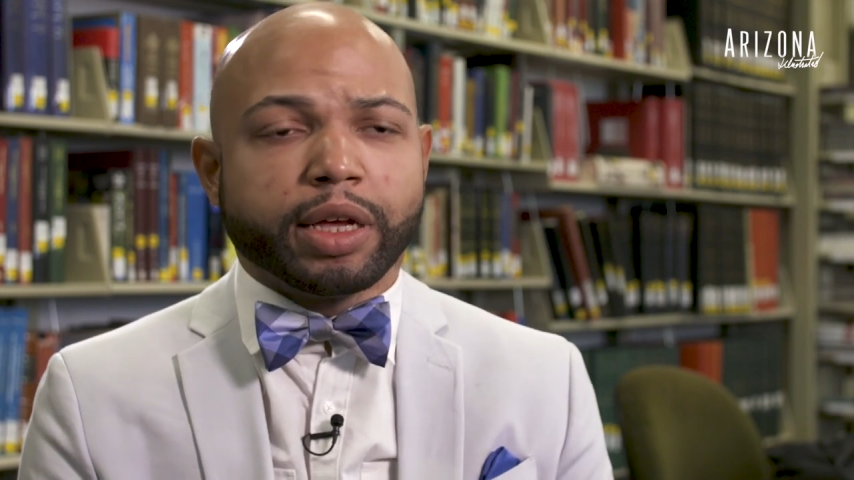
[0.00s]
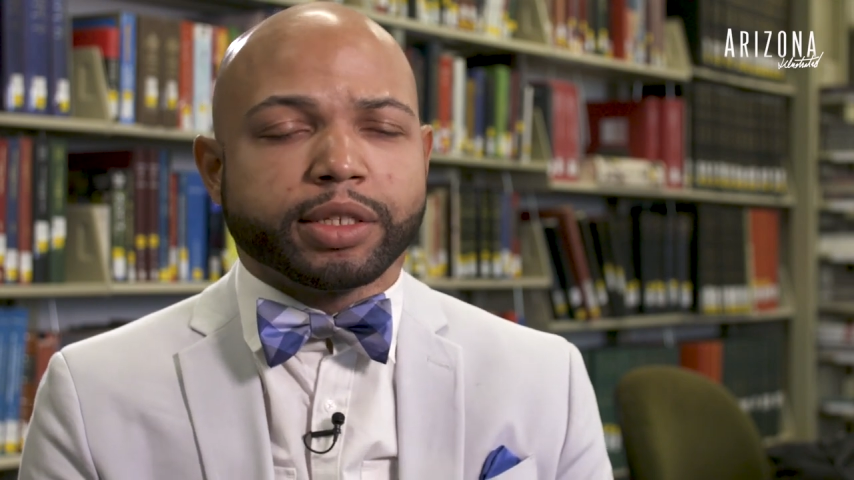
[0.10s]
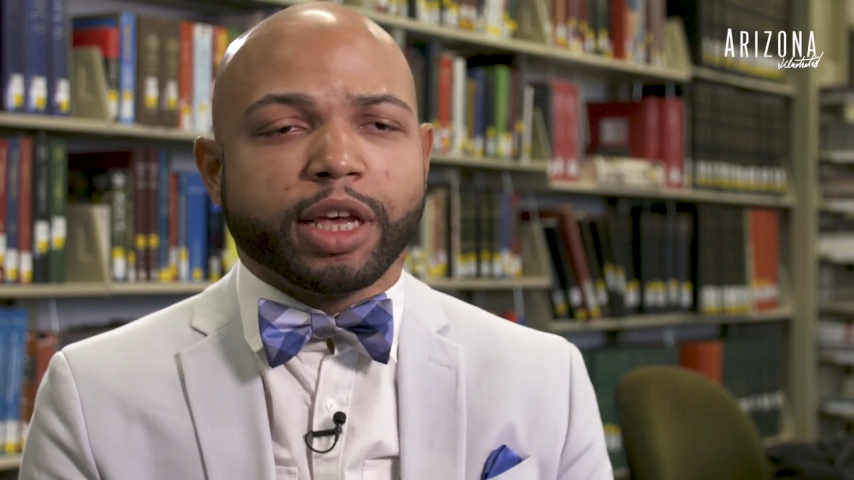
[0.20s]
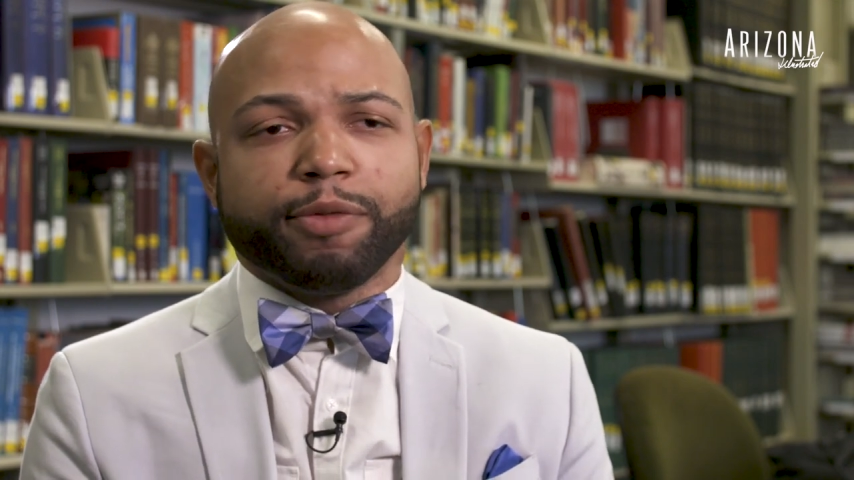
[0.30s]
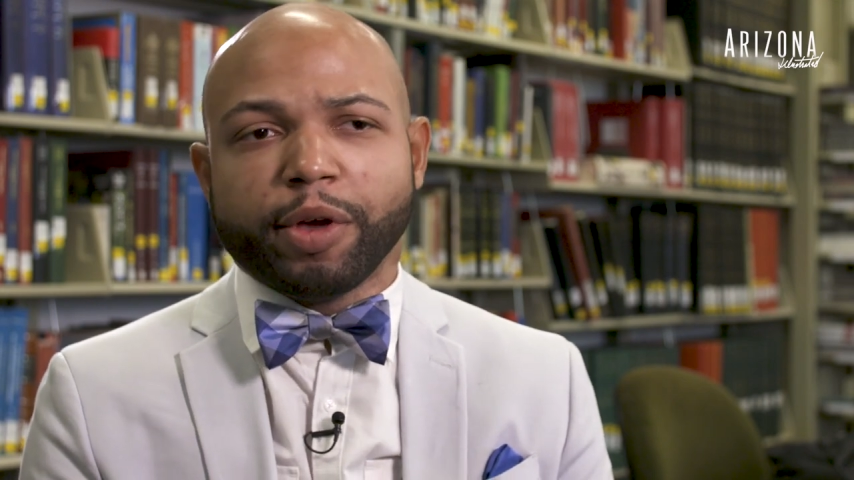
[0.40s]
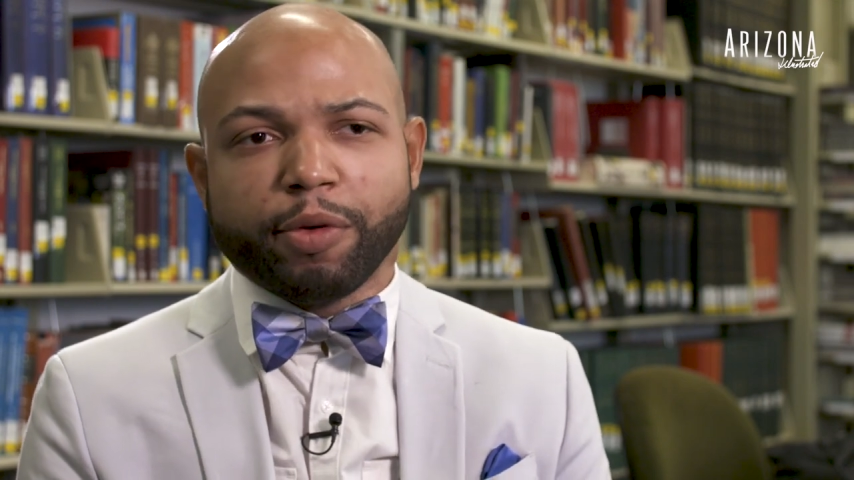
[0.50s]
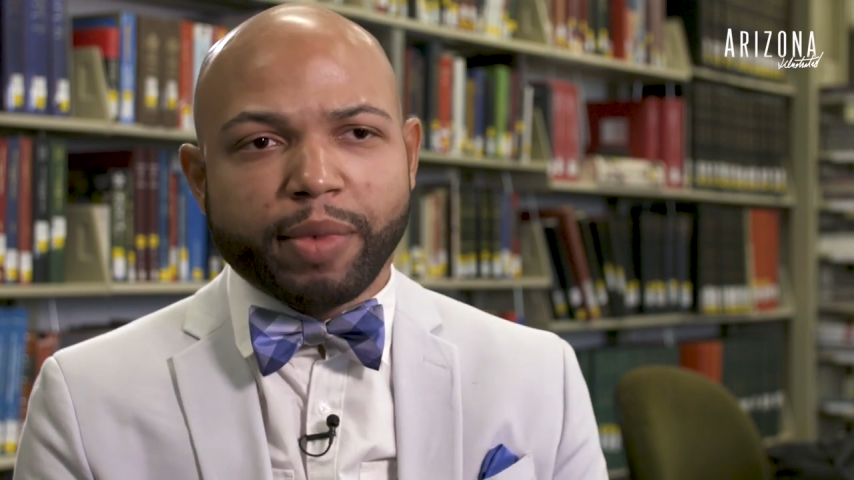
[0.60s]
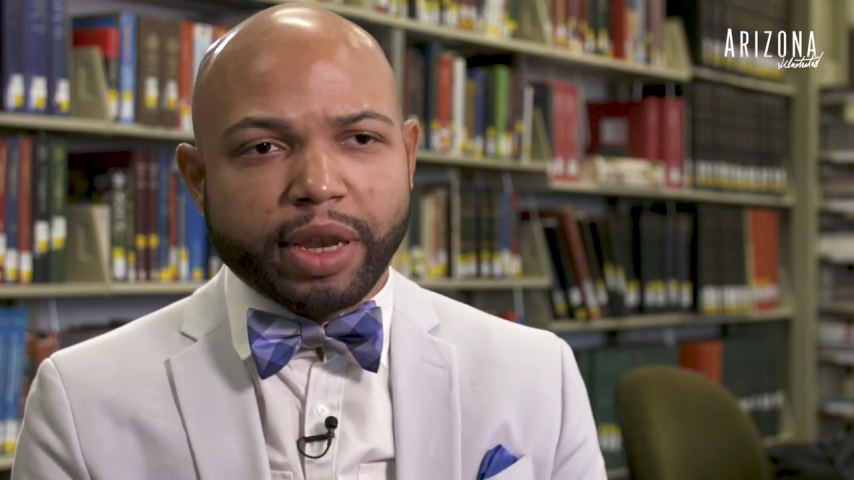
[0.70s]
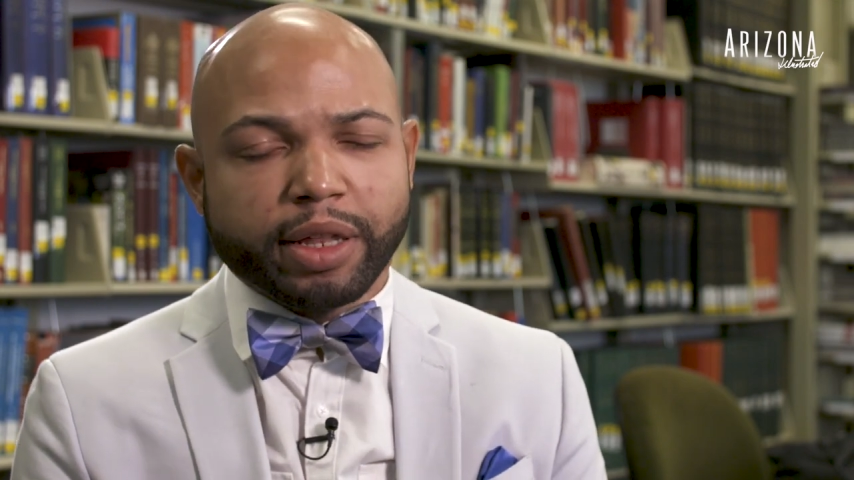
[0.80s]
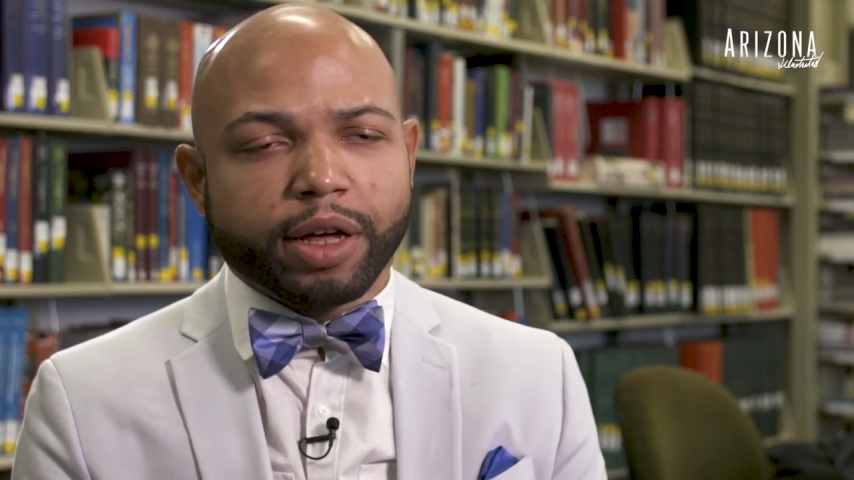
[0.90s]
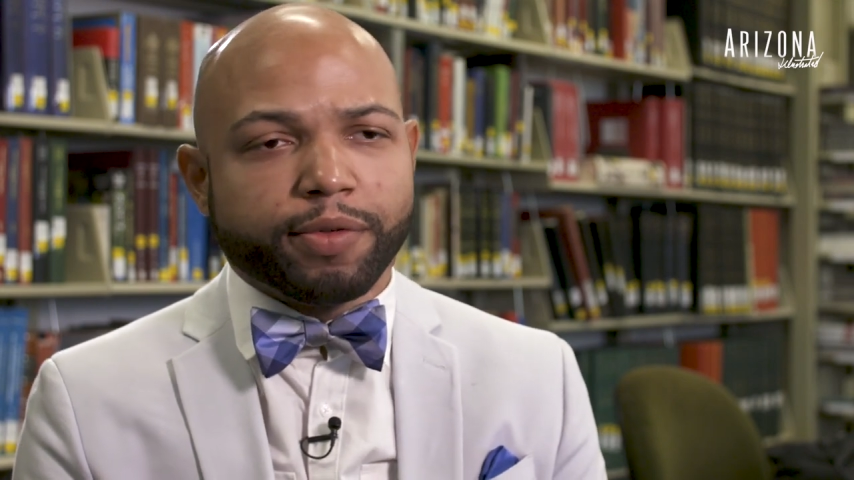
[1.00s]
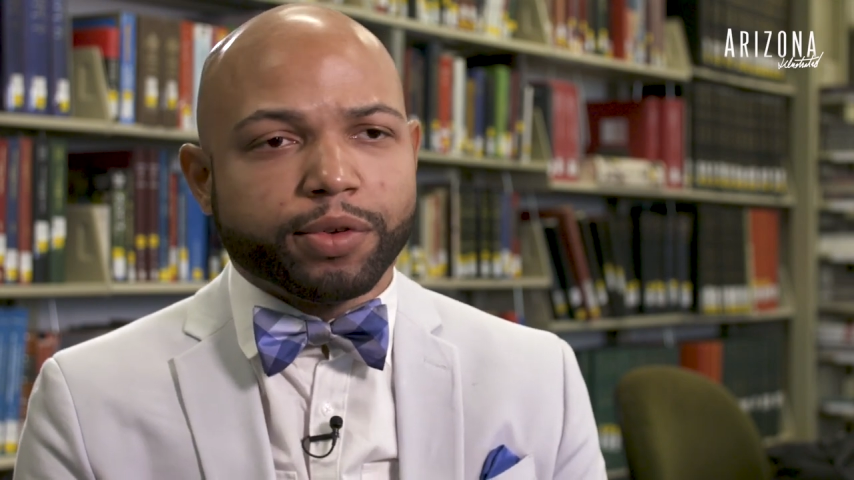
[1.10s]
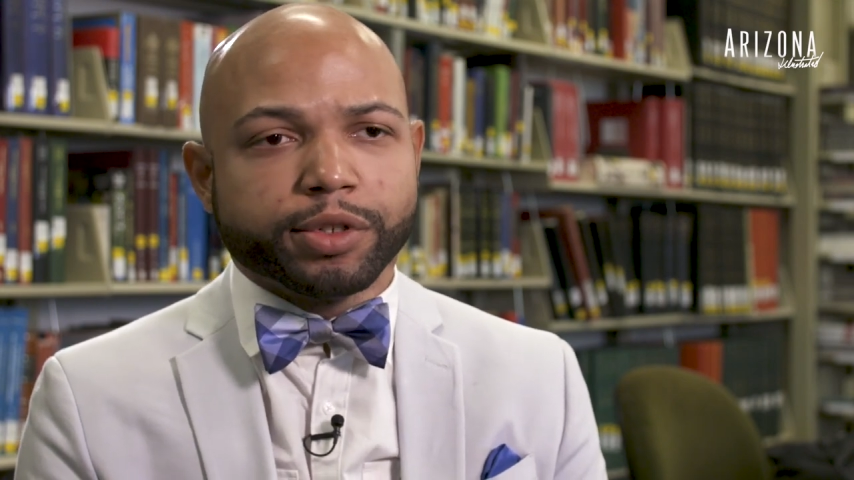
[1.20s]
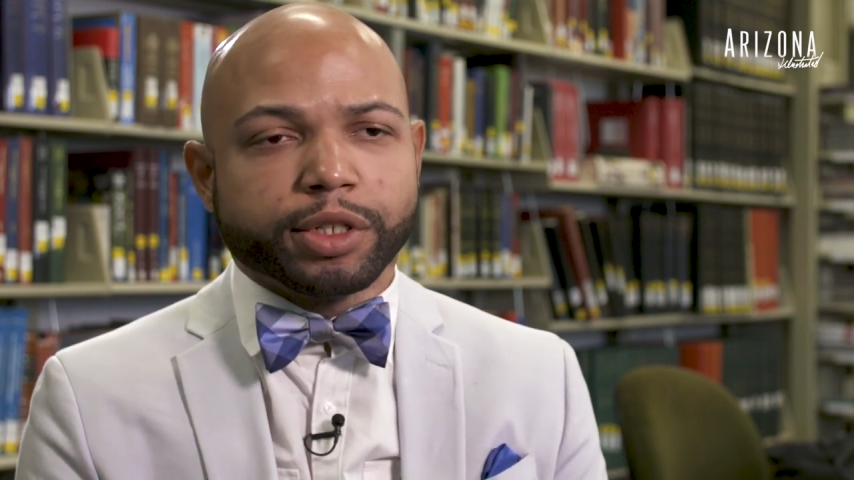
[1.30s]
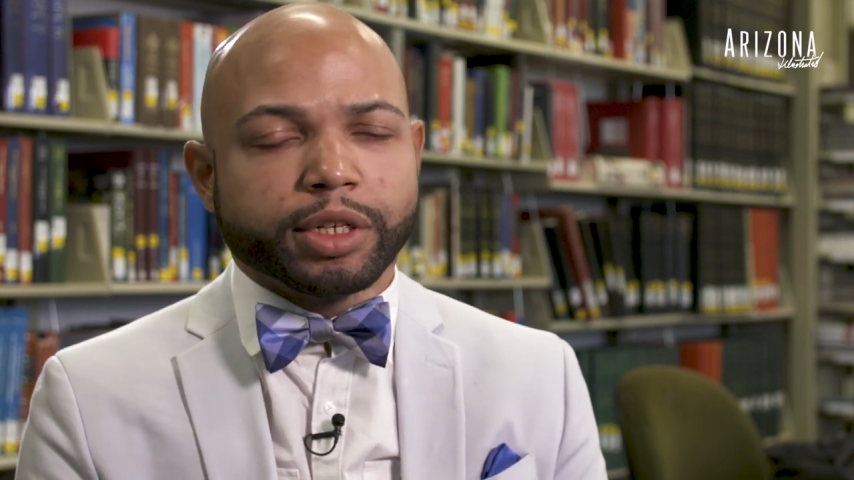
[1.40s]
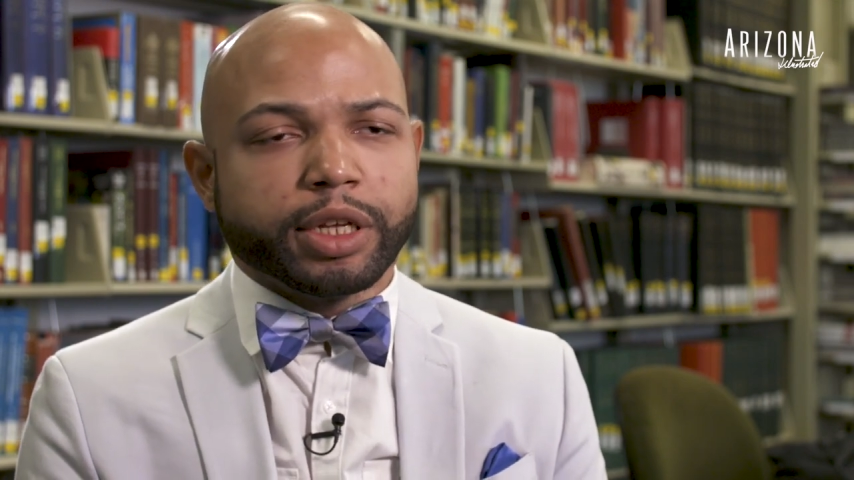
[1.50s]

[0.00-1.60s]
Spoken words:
Saved me on many levels.